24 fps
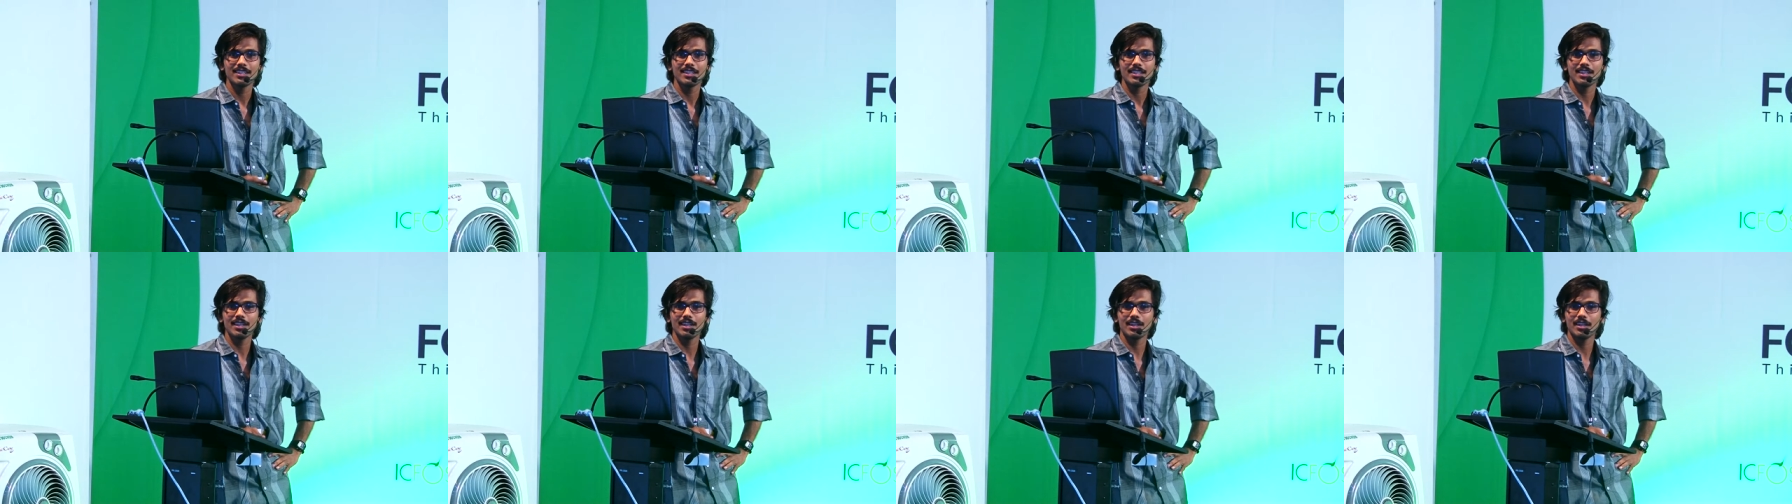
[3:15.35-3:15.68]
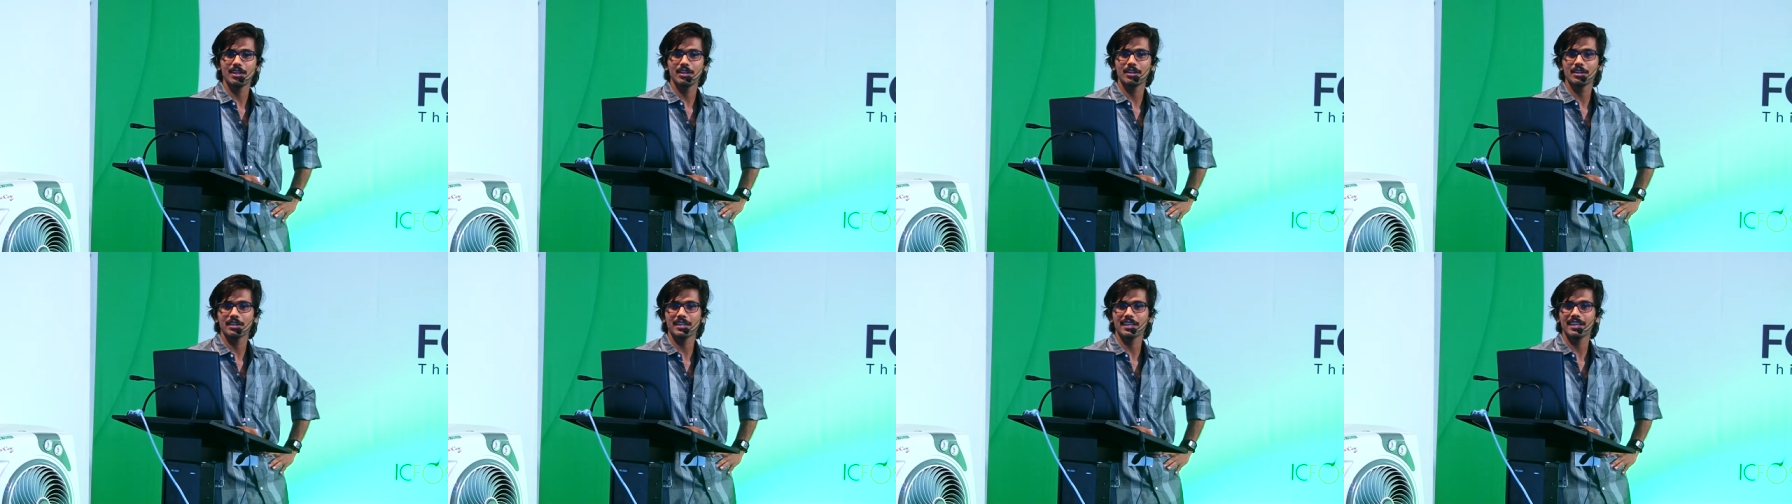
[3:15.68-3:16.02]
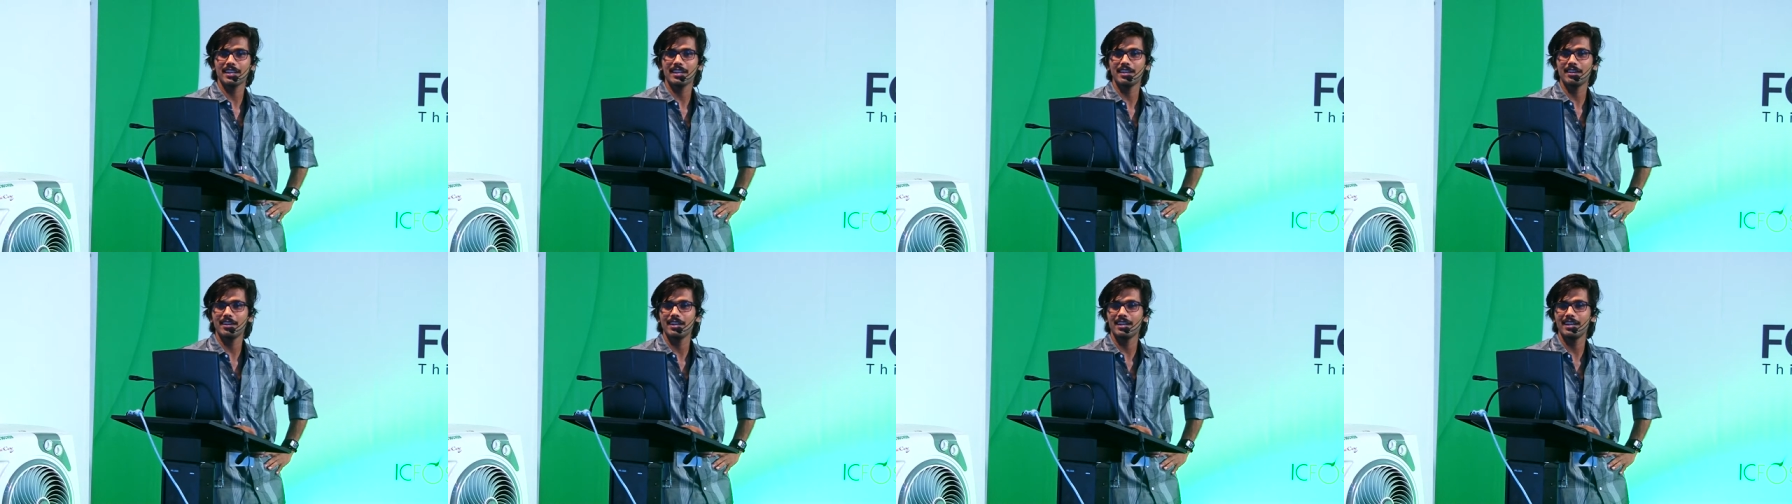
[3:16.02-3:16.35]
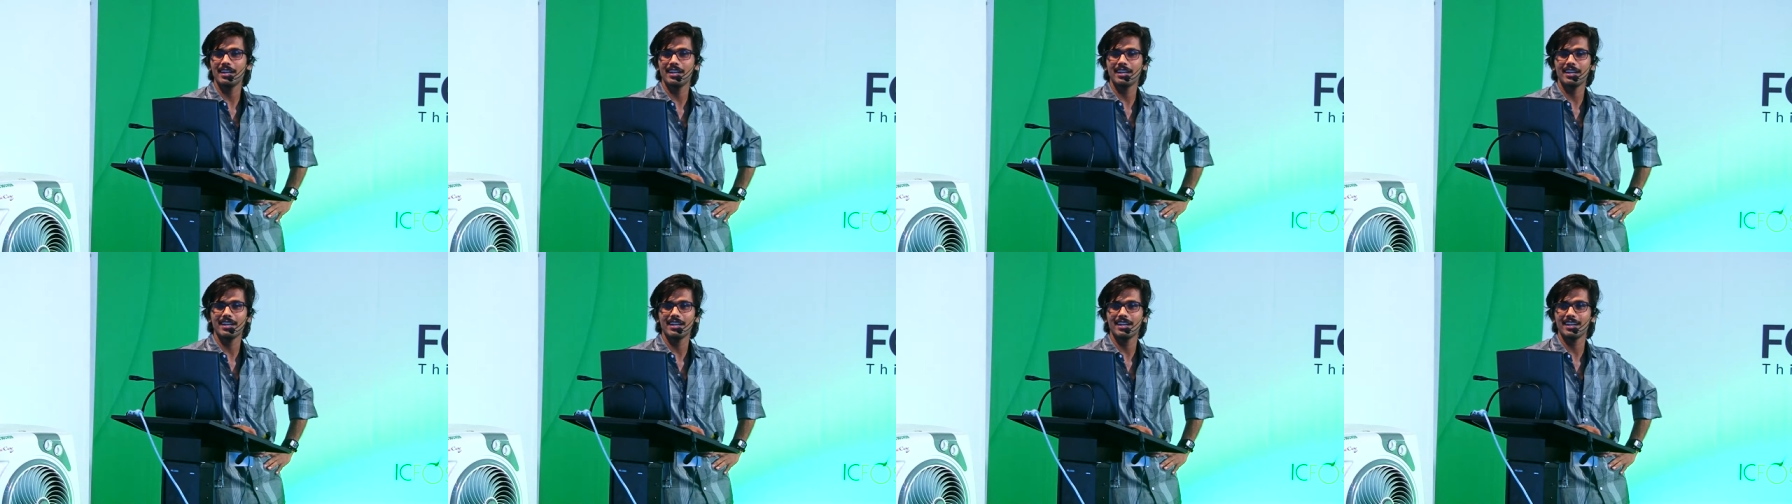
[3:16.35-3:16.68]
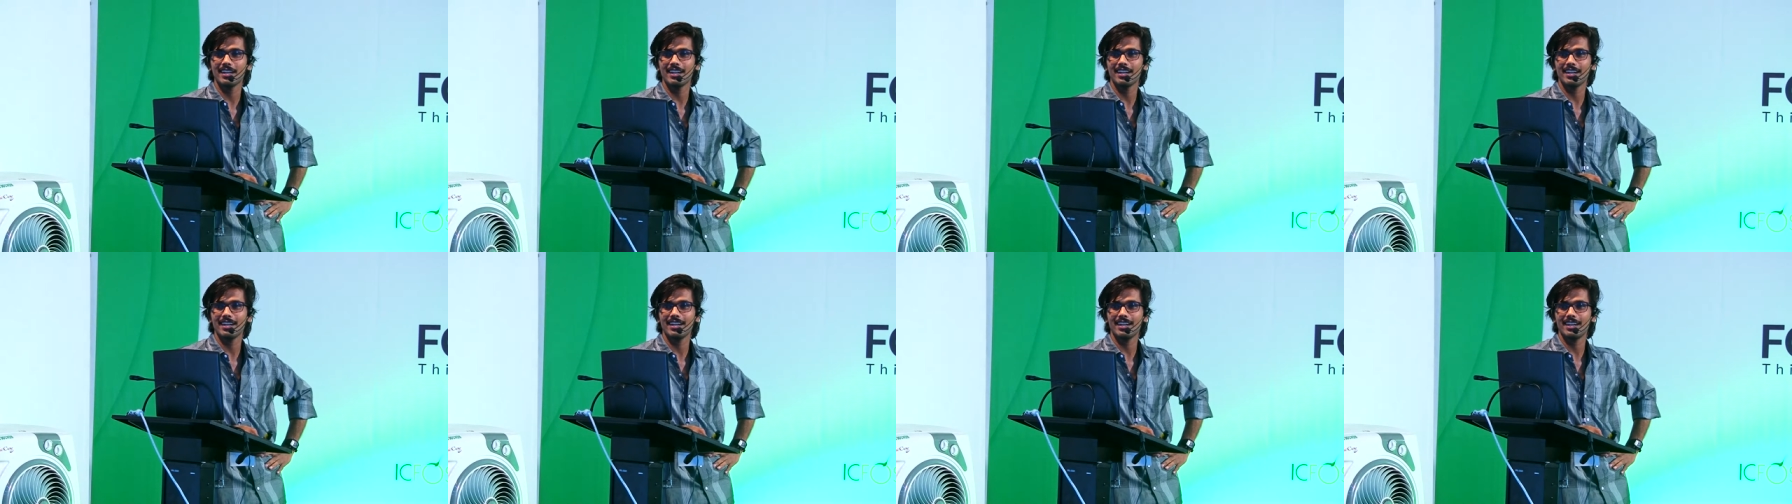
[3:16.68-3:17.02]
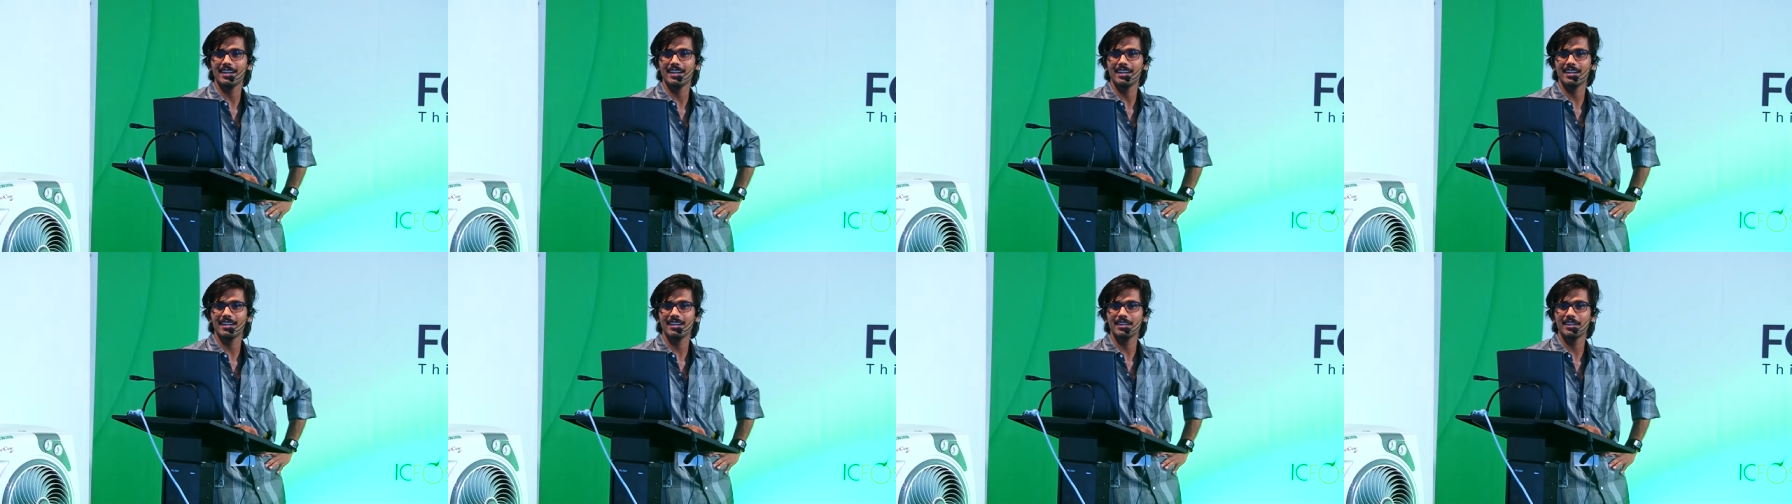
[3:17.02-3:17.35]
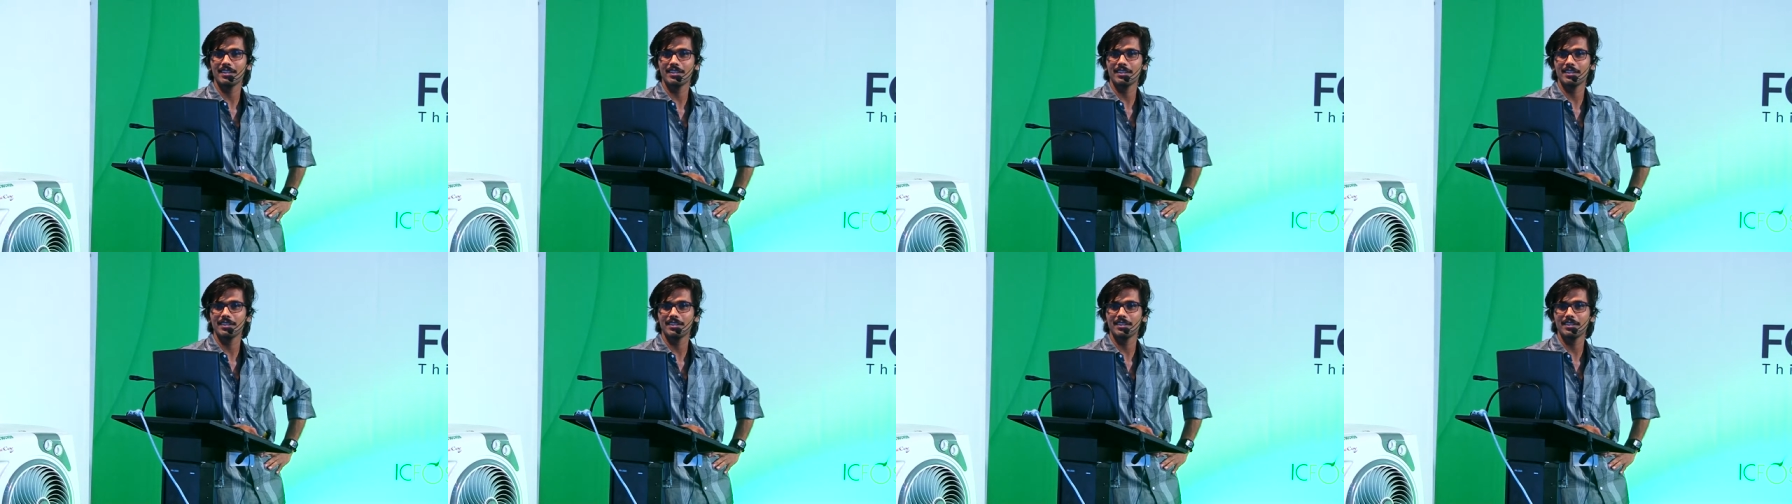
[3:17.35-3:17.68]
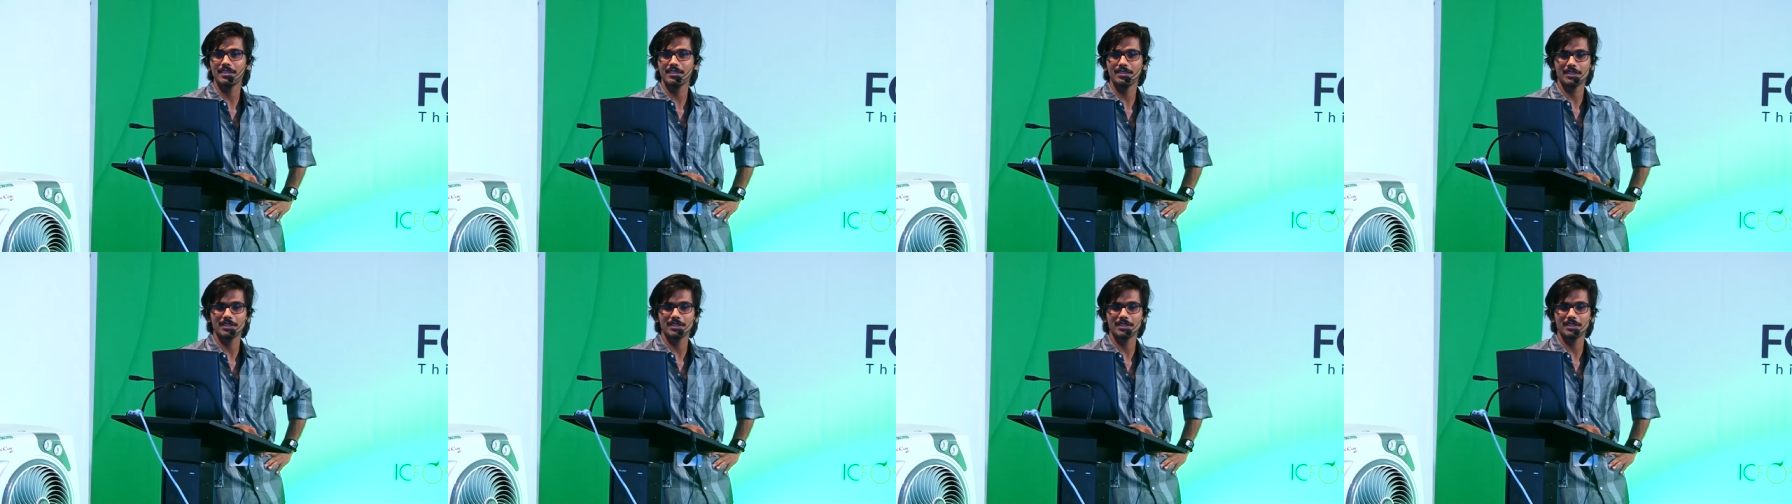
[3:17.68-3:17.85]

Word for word: Uh, okay, uh, uh,